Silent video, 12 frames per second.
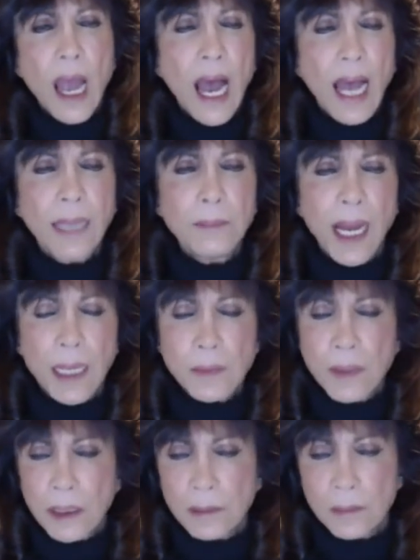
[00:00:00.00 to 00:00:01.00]

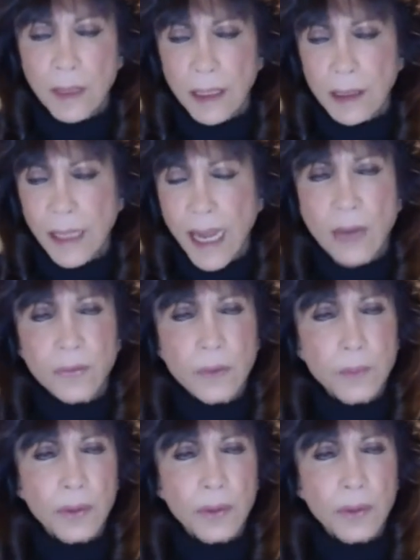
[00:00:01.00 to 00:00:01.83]
I'm an avid